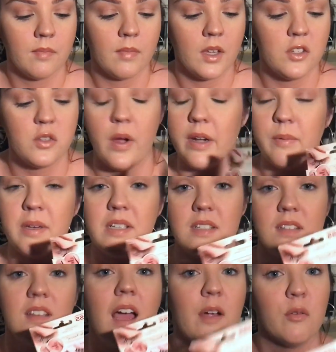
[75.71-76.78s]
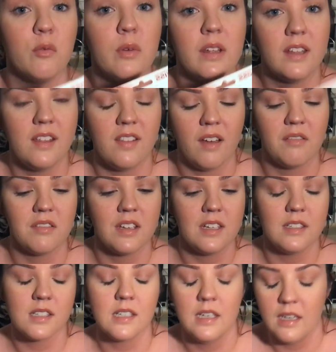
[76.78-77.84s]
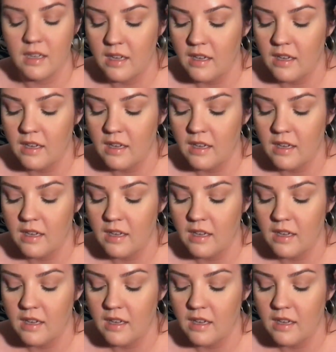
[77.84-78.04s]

So anyways, I really love these.